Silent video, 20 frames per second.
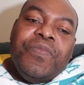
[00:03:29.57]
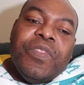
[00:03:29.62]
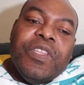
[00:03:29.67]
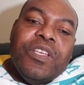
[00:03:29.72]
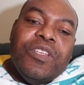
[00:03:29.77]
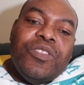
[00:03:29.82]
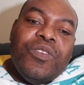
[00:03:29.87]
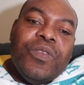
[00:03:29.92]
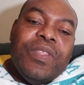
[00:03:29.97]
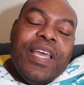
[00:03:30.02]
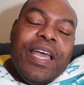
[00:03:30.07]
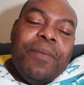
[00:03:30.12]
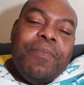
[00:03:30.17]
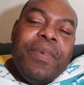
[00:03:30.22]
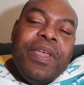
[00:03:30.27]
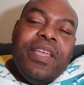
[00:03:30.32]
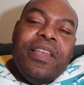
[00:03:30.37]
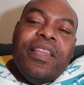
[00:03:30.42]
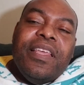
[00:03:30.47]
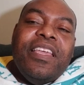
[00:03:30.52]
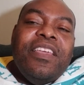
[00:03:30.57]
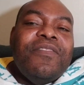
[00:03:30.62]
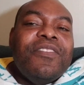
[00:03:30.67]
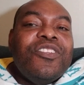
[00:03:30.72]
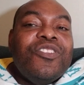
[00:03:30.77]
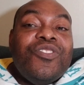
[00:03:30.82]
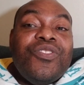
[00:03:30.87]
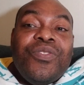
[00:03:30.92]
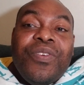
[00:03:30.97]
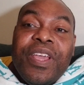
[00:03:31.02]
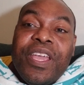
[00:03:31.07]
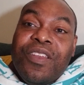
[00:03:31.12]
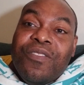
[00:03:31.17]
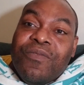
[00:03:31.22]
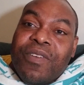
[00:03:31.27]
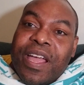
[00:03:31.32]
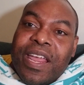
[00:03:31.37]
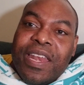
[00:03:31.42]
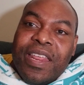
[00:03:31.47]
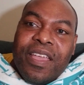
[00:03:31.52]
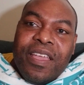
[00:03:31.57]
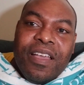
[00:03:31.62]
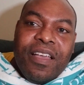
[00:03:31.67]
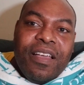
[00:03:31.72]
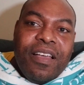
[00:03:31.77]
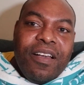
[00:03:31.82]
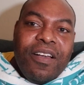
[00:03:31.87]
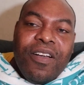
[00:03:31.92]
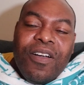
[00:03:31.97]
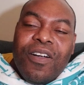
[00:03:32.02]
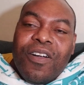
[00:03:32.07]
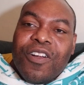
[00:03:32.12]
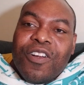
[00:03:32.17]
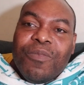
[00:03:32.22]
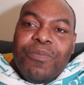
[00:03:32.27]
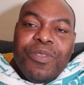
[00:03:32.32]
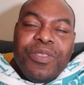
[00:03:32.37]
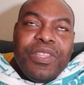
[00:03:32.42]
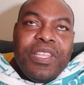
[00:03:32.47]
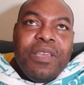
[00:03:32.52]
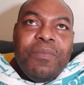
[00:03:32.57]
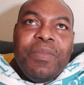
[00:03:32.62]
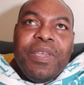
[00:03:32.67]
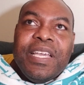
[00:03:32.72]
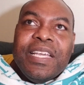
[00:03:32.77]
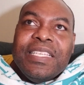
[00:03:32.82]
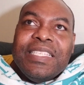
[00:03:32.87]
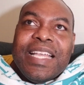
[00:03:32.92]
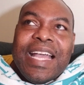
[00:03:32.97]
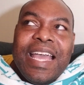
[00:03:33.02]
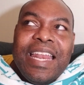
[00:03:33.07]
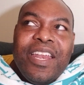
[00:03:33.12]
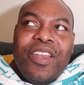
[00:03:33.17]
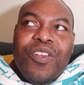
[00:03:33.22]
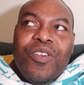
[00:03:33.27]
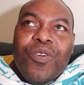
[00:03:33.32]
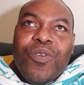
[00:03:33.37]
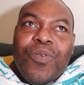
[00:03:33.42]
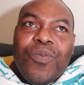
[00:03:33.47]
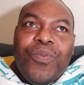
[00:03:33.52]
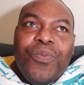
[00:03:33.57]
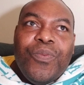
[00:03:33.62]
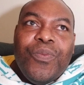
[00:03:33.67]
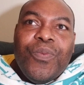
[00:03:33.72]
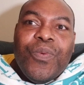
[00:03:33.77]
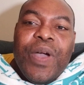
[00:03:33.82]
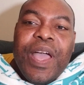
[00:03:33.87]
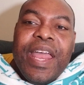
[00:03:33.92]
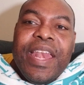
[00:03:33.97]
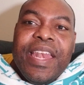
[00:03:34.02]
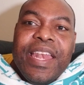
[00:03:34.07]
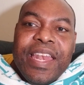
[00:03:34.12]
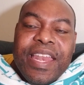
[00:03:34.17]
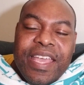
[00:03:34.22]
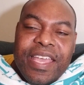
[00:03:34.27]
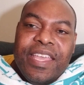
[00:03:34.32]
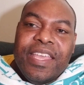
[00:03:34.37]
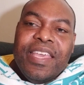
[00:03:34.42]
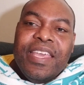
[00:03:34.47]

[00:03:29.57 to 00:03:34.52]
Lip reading: So that made even train riding a horrible thing, because I didn't know when